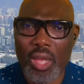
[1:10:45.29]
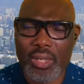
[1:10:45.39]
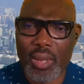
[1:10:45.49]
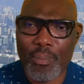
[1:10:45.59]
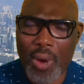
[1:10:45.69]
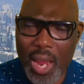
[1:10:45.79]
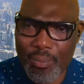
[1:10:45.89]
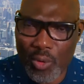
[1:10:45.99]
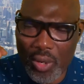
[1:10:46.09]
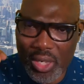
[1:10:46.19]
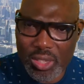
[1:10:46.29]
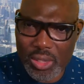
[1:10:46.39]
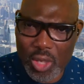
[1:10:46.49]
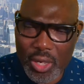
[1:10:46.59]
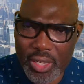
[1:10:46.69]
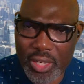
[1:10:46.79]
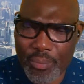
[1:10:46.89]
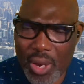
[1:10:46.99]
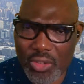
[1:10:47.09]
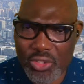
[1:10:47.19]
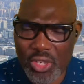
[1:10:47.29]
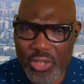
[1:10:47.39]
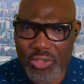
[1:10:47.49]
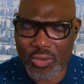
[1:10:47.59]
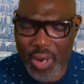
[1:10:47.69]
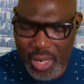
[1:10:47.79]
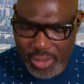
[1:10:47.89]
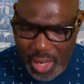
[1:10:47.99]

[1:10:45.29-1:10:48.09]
The Bible is talking about sorcerers,